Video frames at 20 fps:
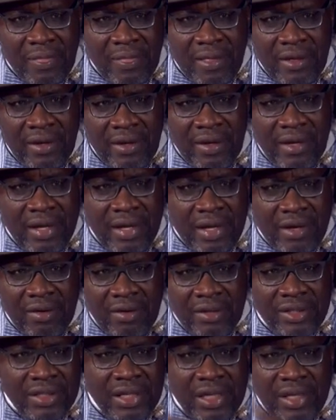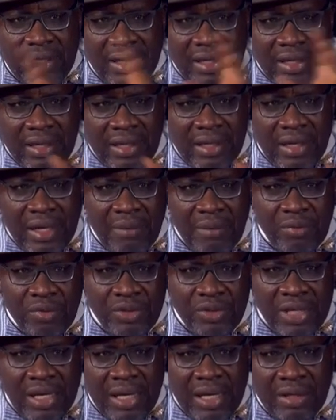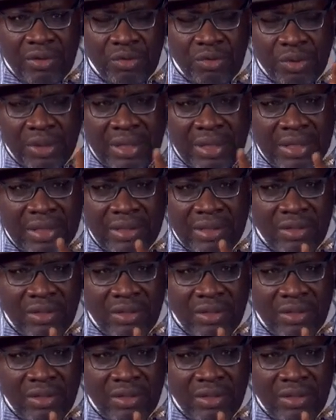in Lagos and Abuja are doing it.